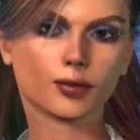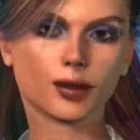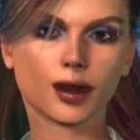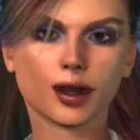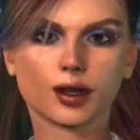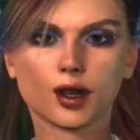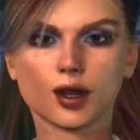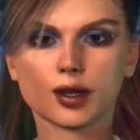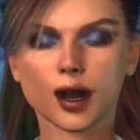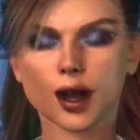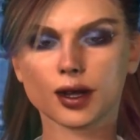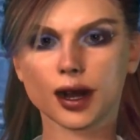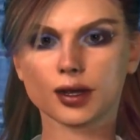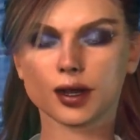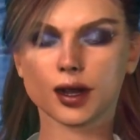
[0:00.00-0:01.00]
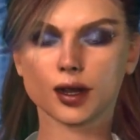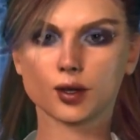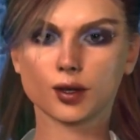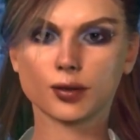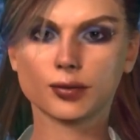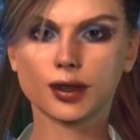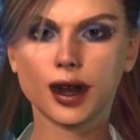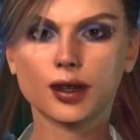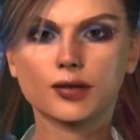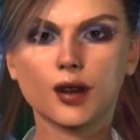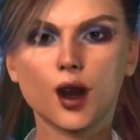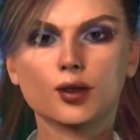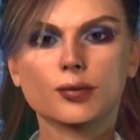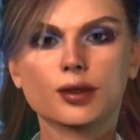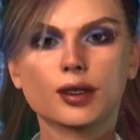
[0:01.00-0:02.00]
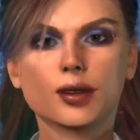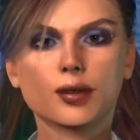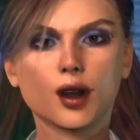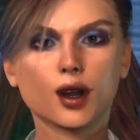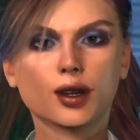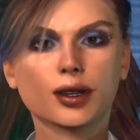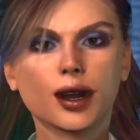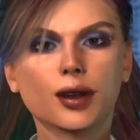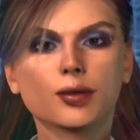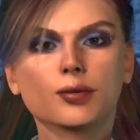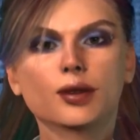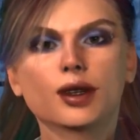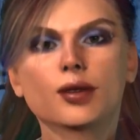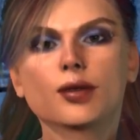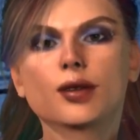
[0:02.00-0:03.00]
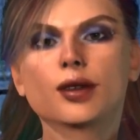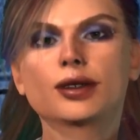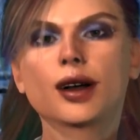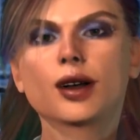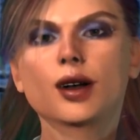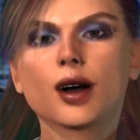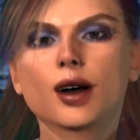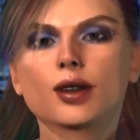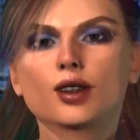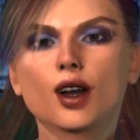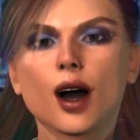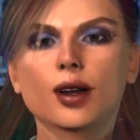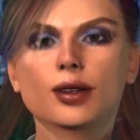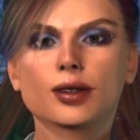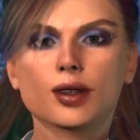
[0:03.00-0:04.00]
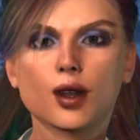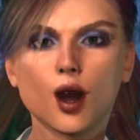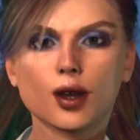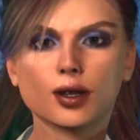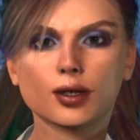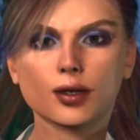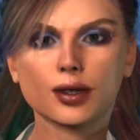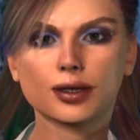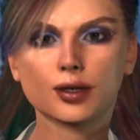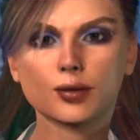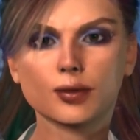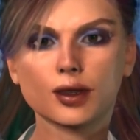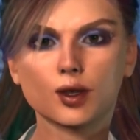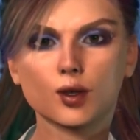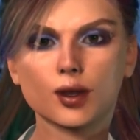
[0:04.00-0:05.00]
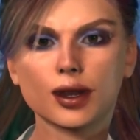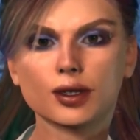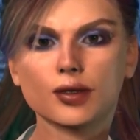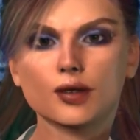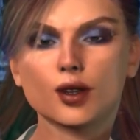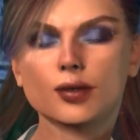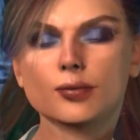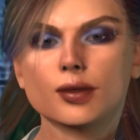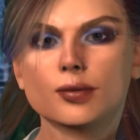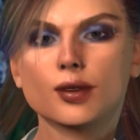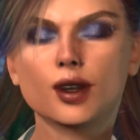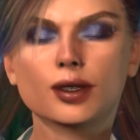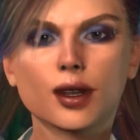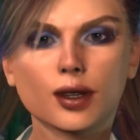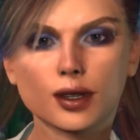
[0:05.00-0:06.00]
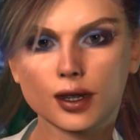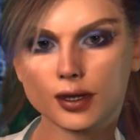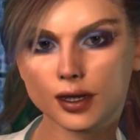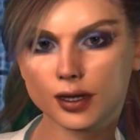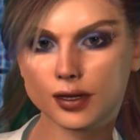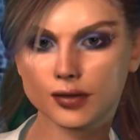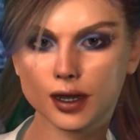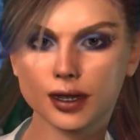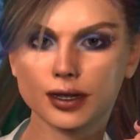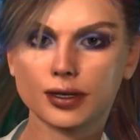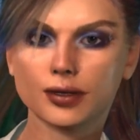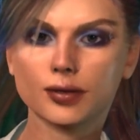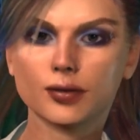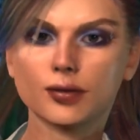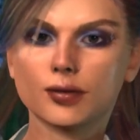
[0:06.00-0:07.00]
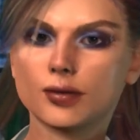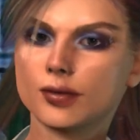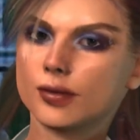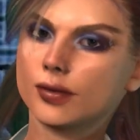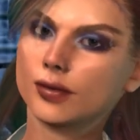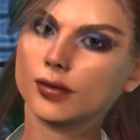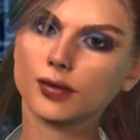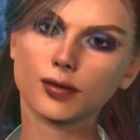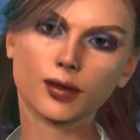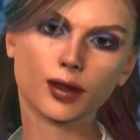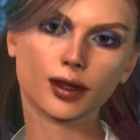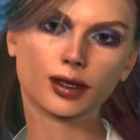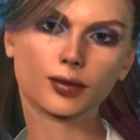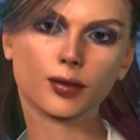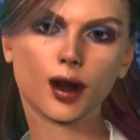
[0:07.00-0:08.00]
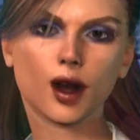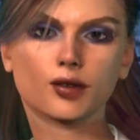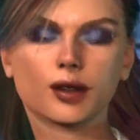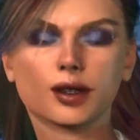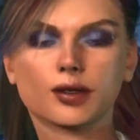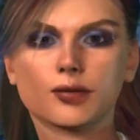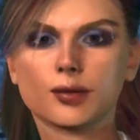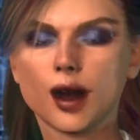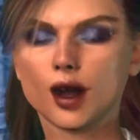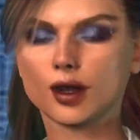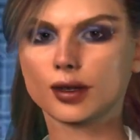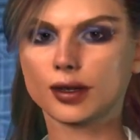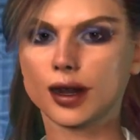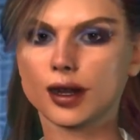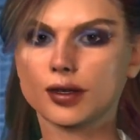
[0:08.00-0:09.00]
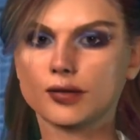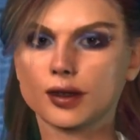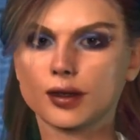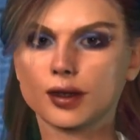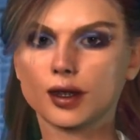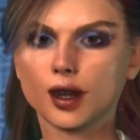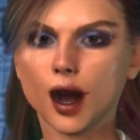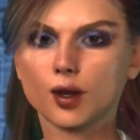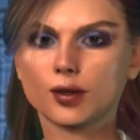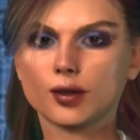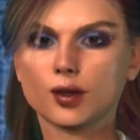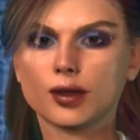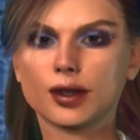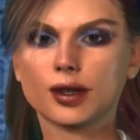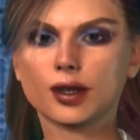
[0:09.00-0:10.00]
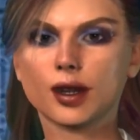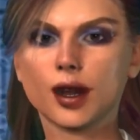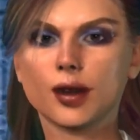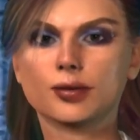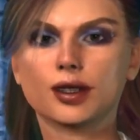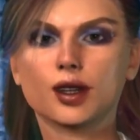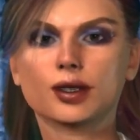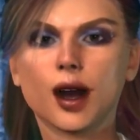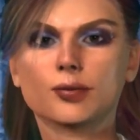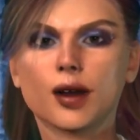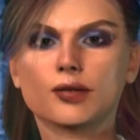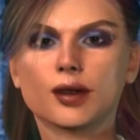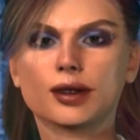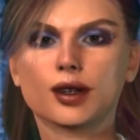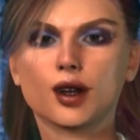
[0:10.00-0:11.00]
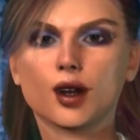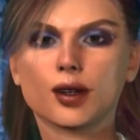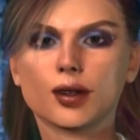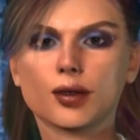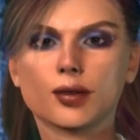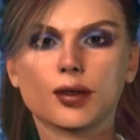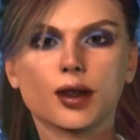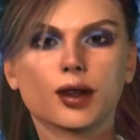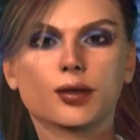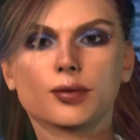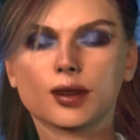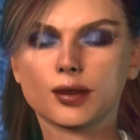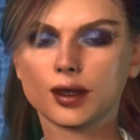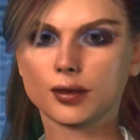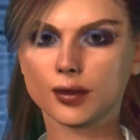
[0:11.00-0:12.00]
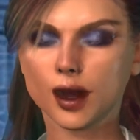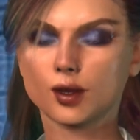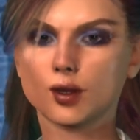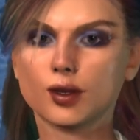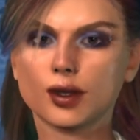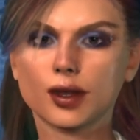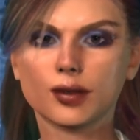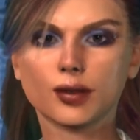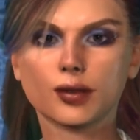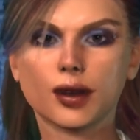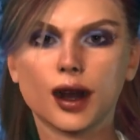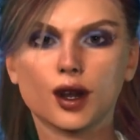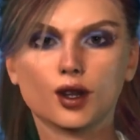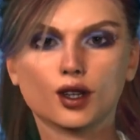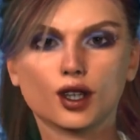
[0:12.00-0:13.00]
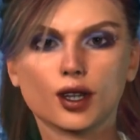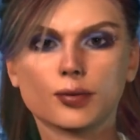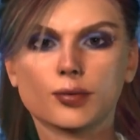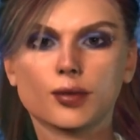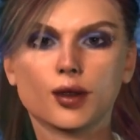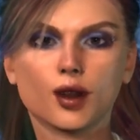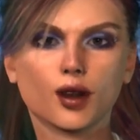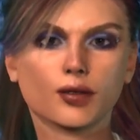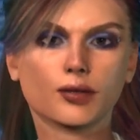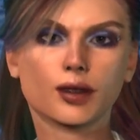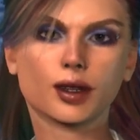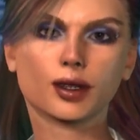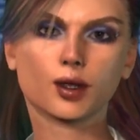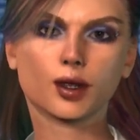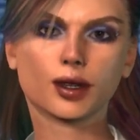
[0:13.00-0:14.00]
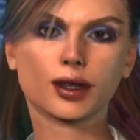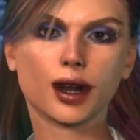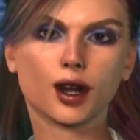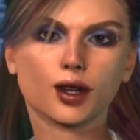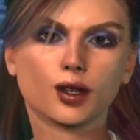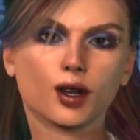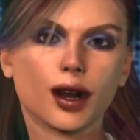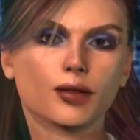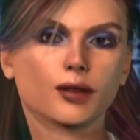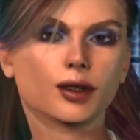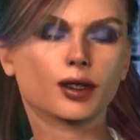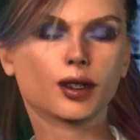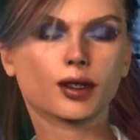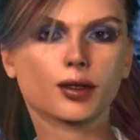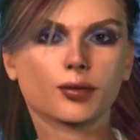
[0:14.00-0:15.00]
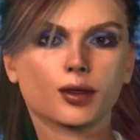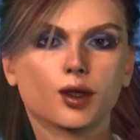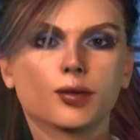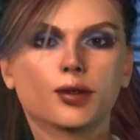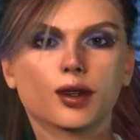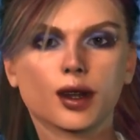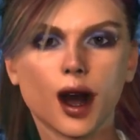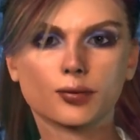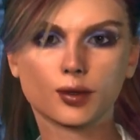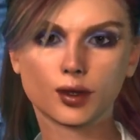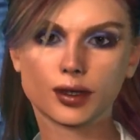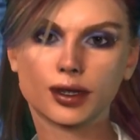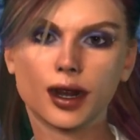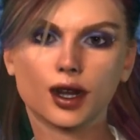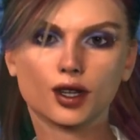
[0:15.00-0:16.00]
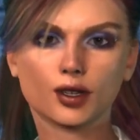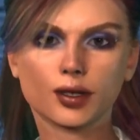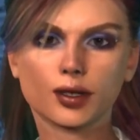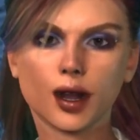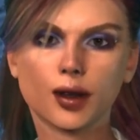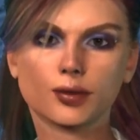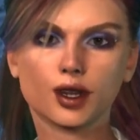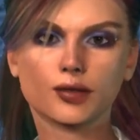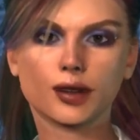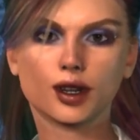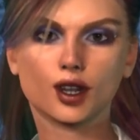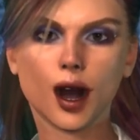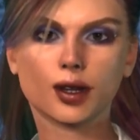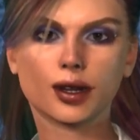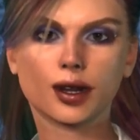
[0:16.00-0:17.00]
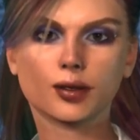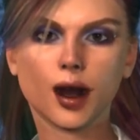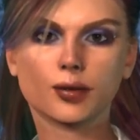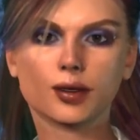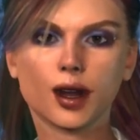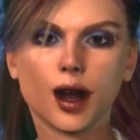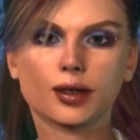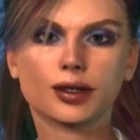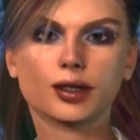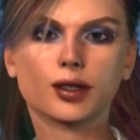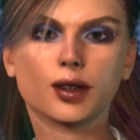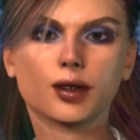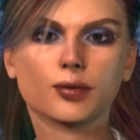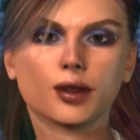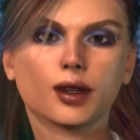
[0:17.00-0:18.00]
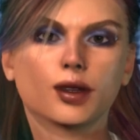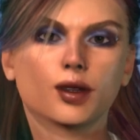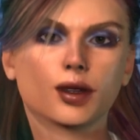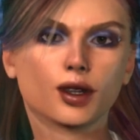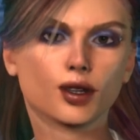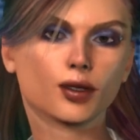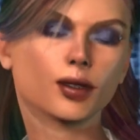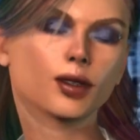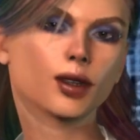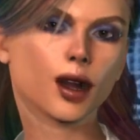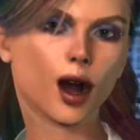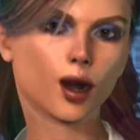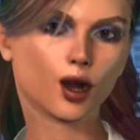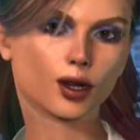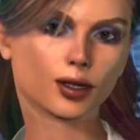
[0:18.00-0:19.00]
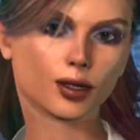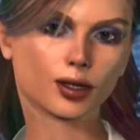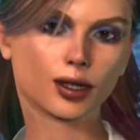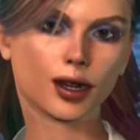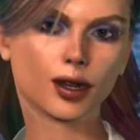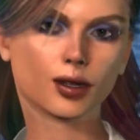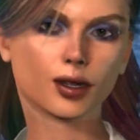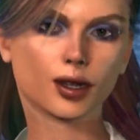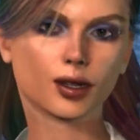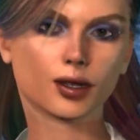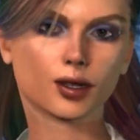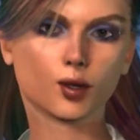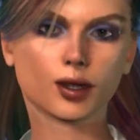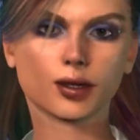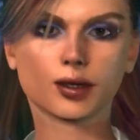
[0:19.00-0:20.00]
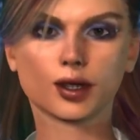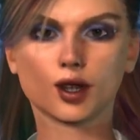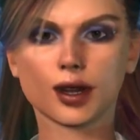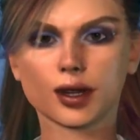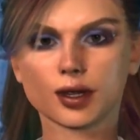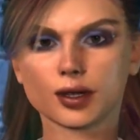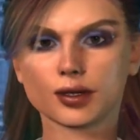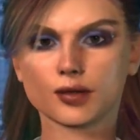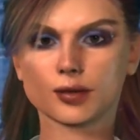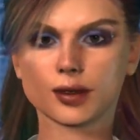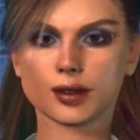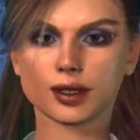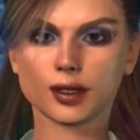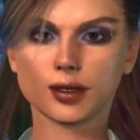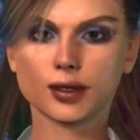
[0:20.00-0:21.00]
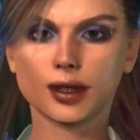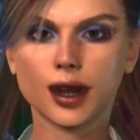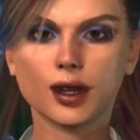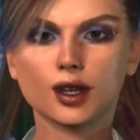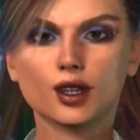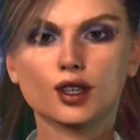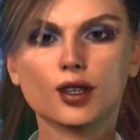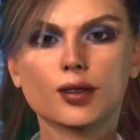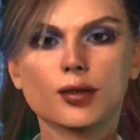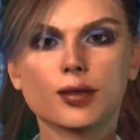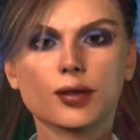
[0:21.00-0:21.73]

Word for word: Enter high altitude platforms, or HAPs, the latest shiny toys in the human quest for omnipresent connectivity. These marvels of modern tech float around 20 kilometers above the Earth, deploying balloon, airship, or fixed wing aircraft systems to bring communication and observation capabilities that make traditional towers and satellites look like relics from the Stone Age.